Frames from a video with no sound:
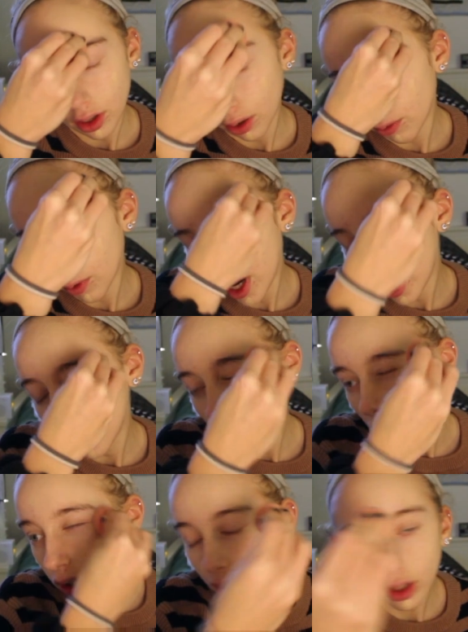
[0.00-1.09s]
the right
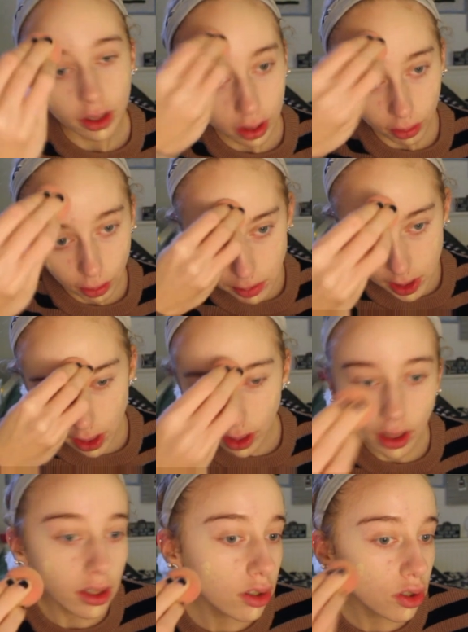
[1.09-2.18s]
color, you know what I'm
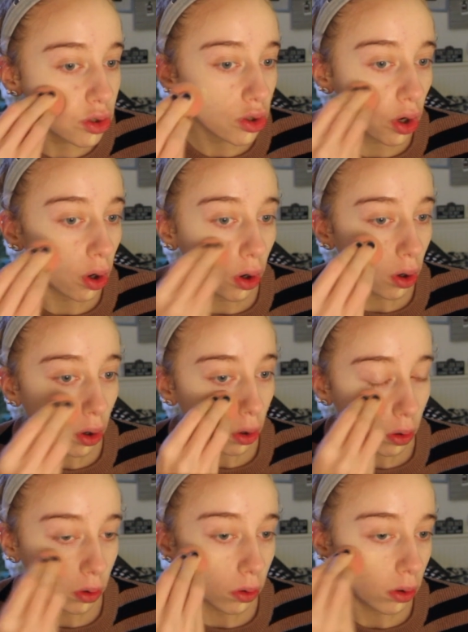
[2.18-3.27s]
saying?
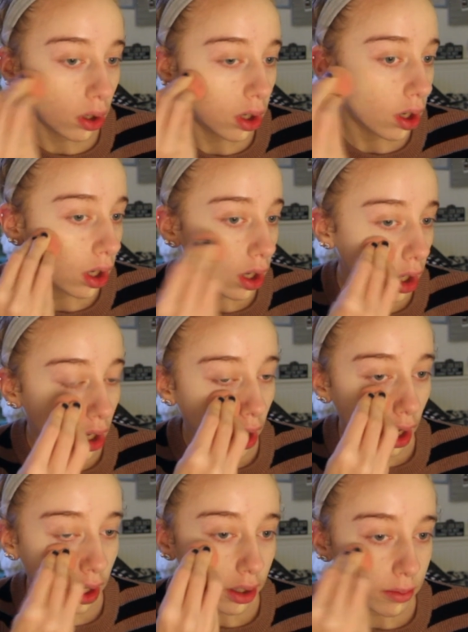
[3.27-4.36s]
So
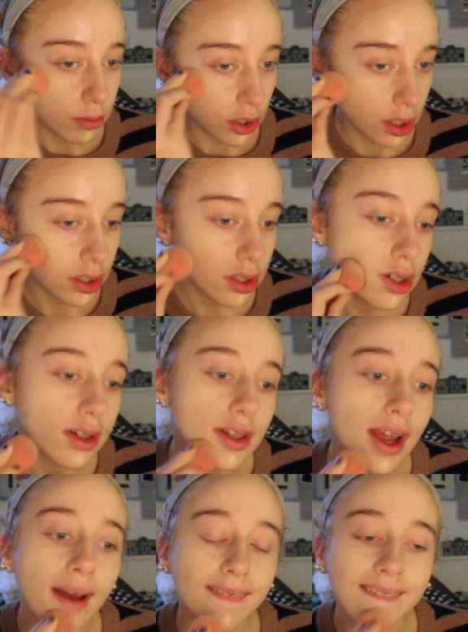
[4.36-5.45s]
I am just
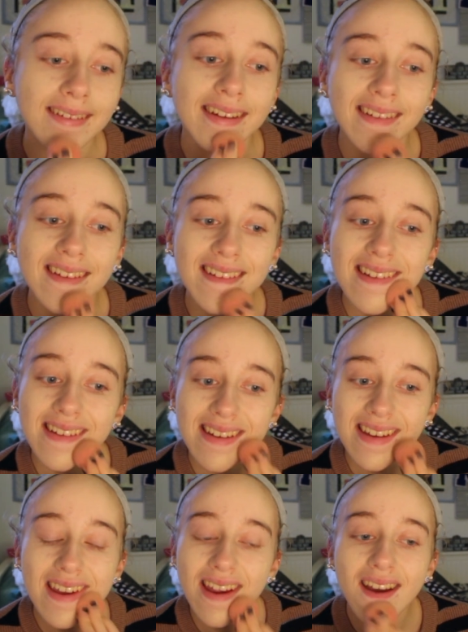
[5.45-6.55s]
dabbing this
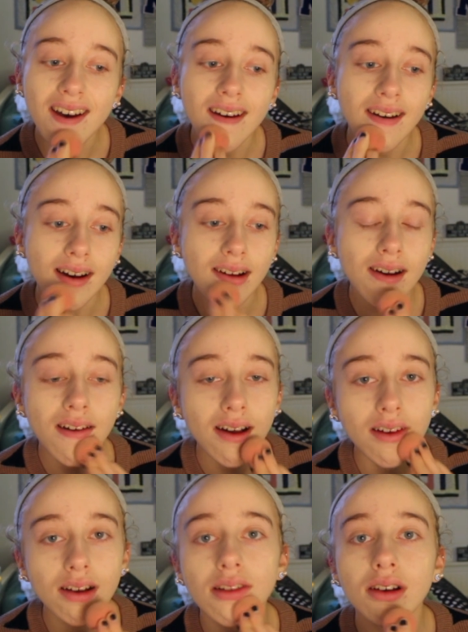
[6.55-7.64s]

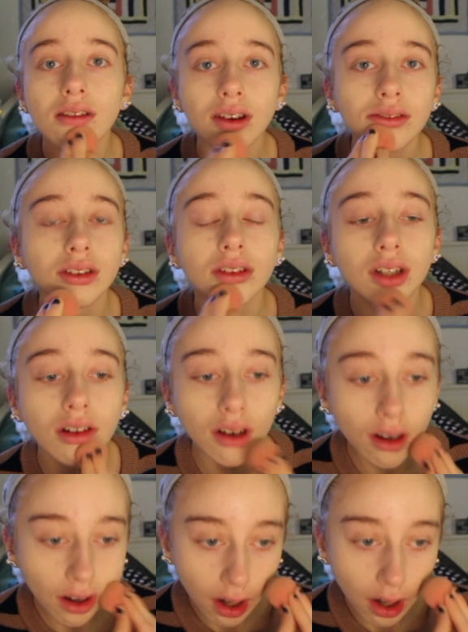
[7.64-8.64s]
all over